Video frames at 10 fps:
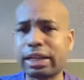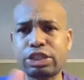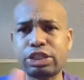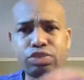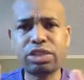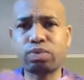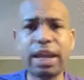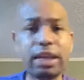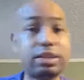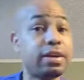Streets of
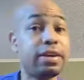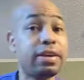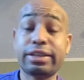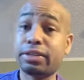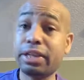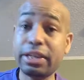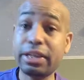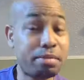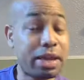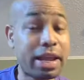Rage is a good
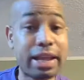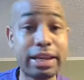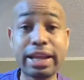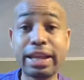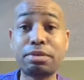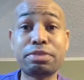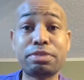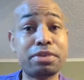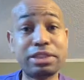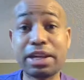man. That game is fun
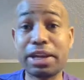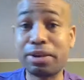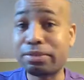as hell.